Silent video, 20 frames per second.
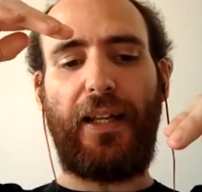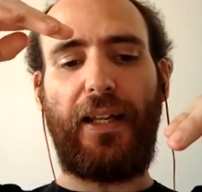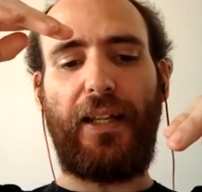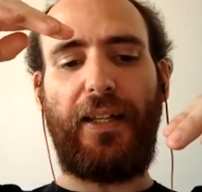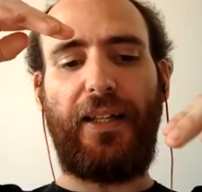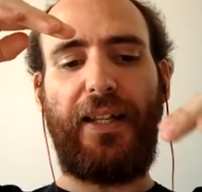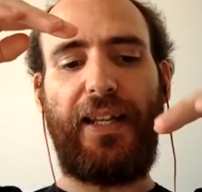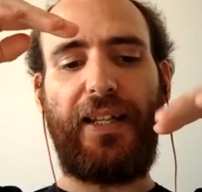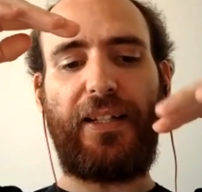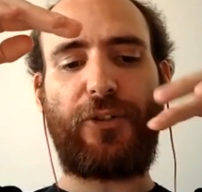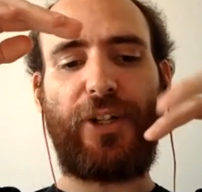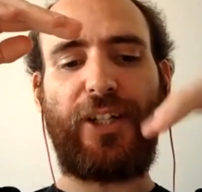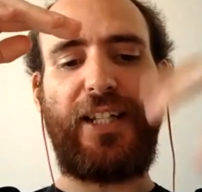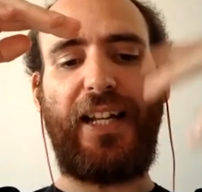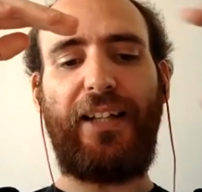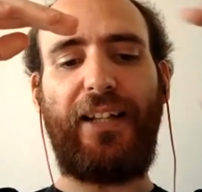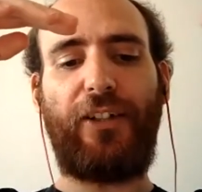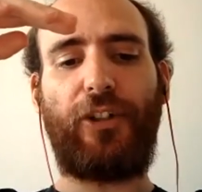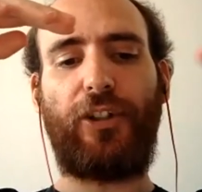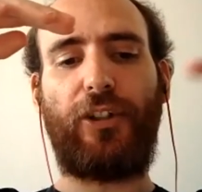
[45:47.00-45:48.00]
the
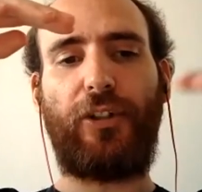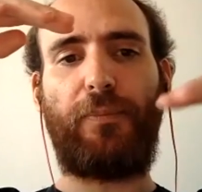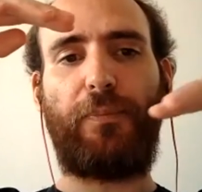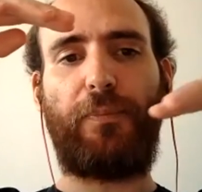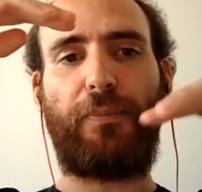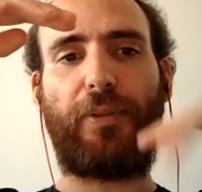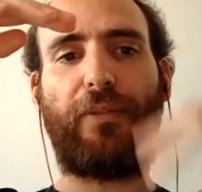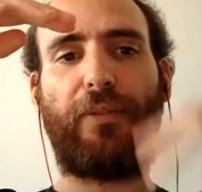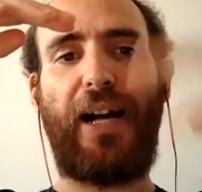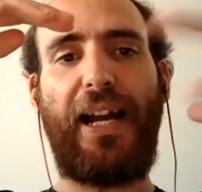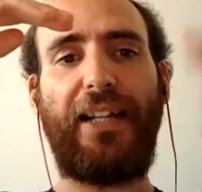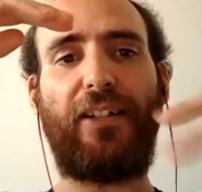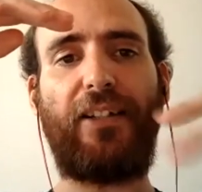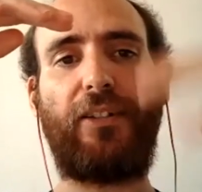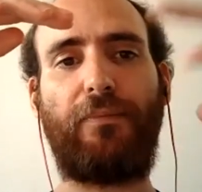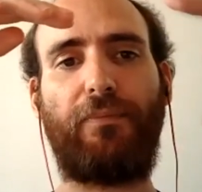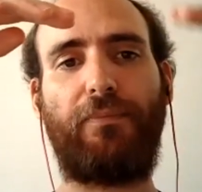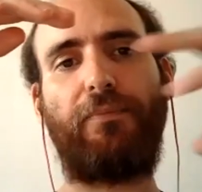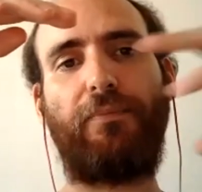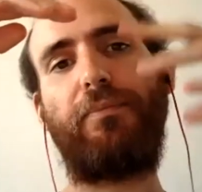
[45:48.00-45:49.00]
translator provide,
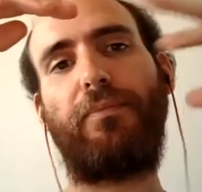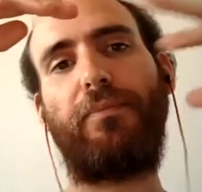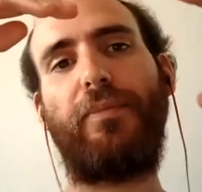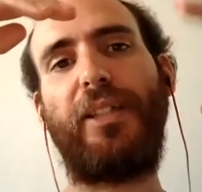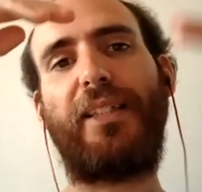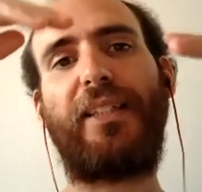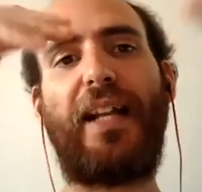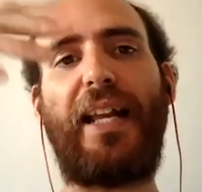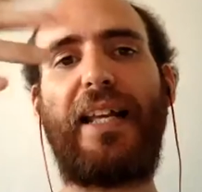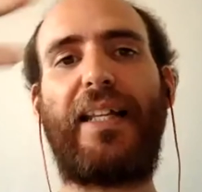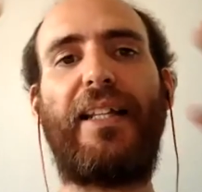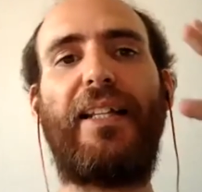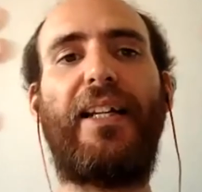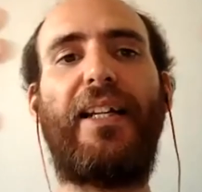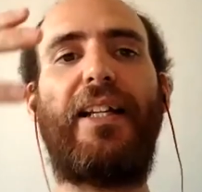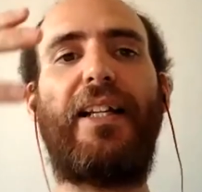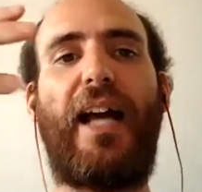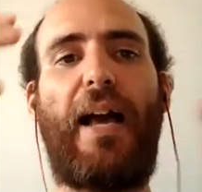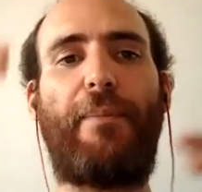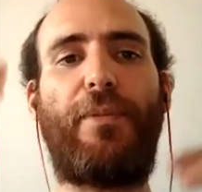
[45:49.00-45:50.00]
it's like in
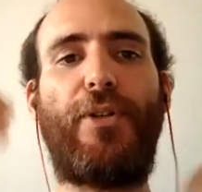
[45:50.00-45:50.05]
GitHub,